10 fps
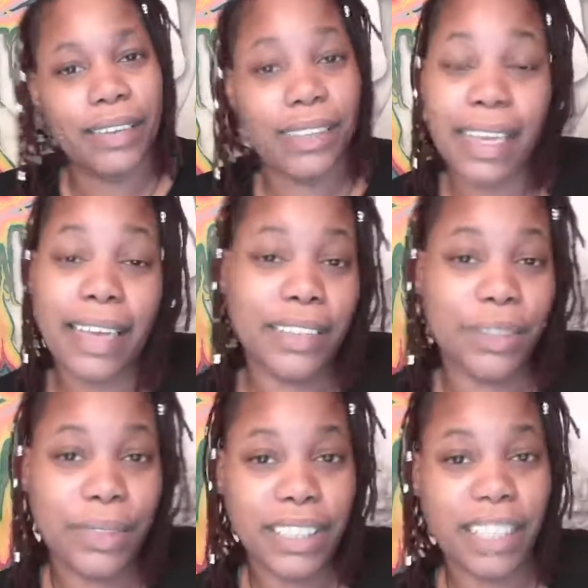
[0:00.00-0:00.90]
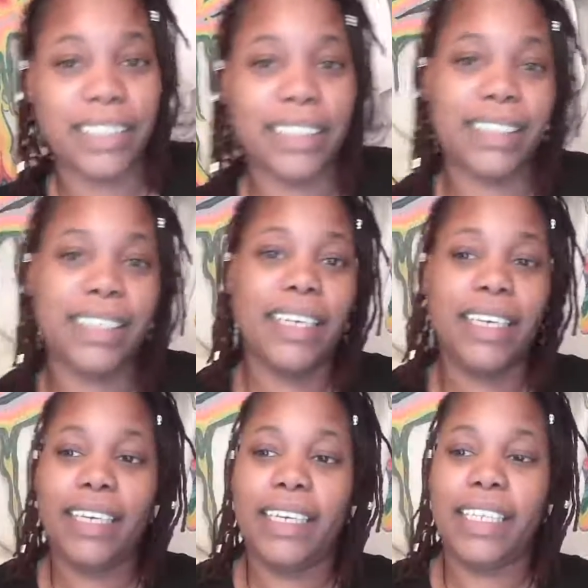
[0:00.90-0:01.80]
I don't think I can do it justice,
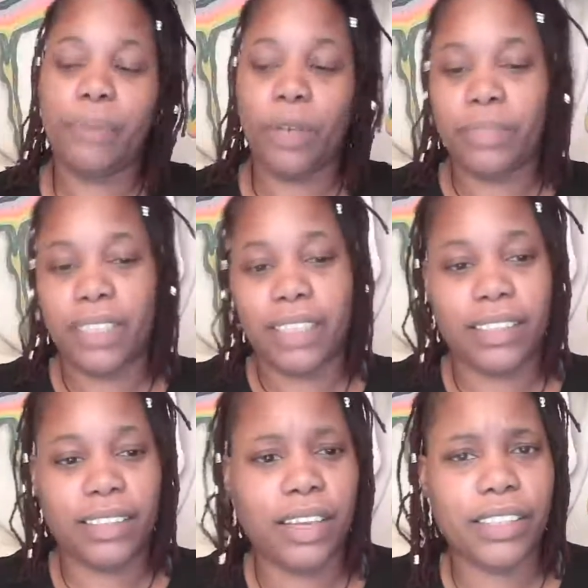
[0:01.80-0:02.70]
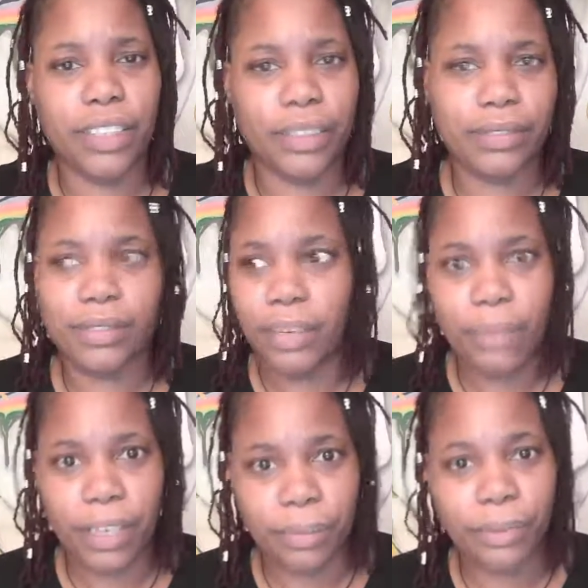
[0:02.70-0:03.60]
his poem justice. Also,
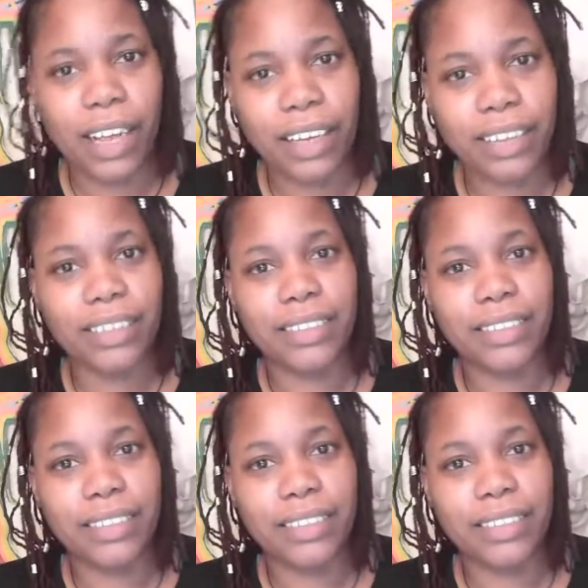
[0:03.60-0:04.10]
Amiri Baraka.